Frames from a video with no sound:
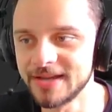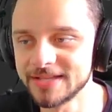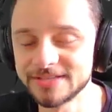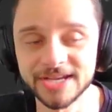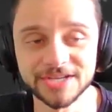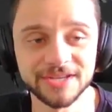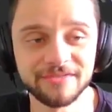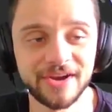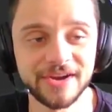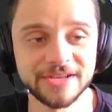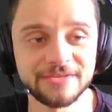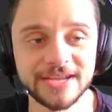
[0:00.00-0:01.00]
It's actually
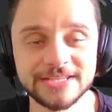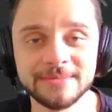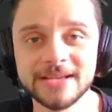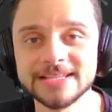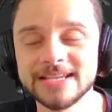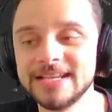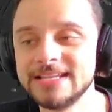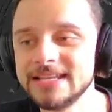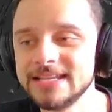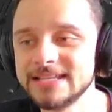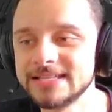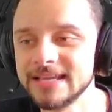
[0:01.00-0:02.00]
very interesting because I
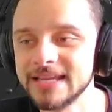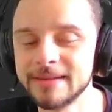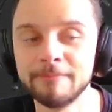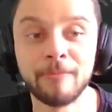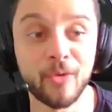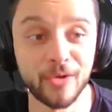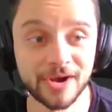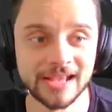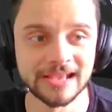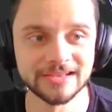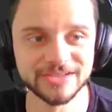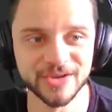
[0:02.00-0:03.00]
did this in the
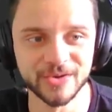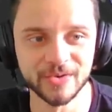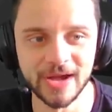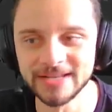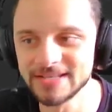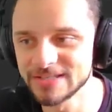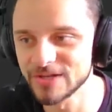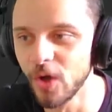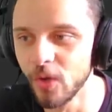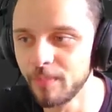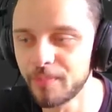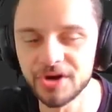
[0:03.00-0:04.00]
morning. So I did this
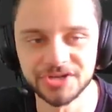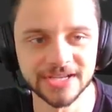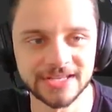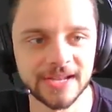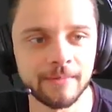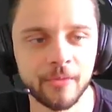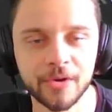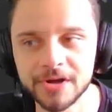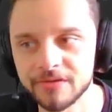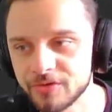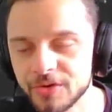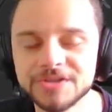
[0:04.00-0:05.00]
whole project in the
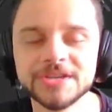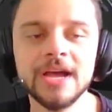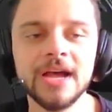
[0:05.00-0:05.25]
morning. Of course,